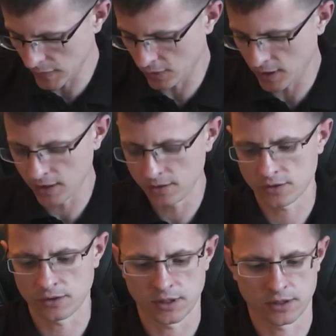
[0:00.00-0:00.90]
Okay,
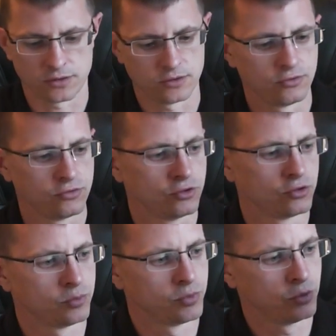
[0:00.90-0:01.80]
so that's
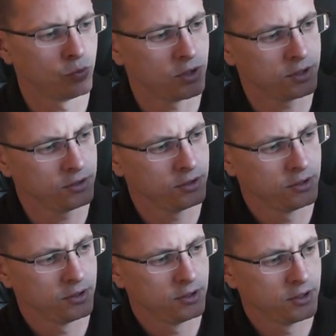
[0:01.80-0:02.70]
draw number one.
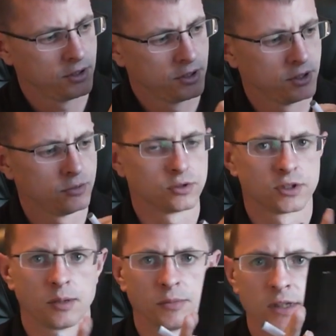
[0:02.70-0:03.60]
I'll
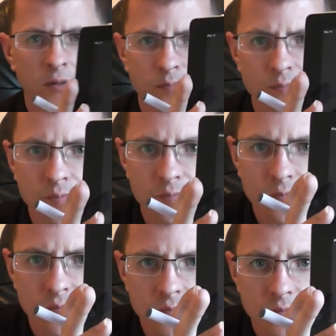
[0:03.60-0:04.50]
tap that
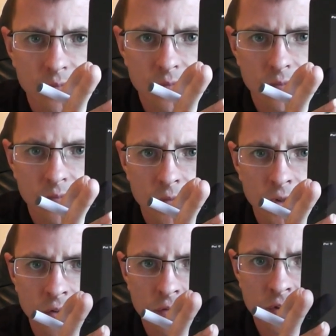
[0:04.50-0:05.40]

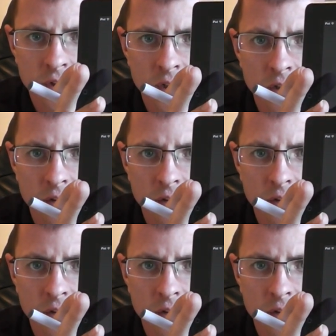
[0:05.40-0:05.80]
and you'll see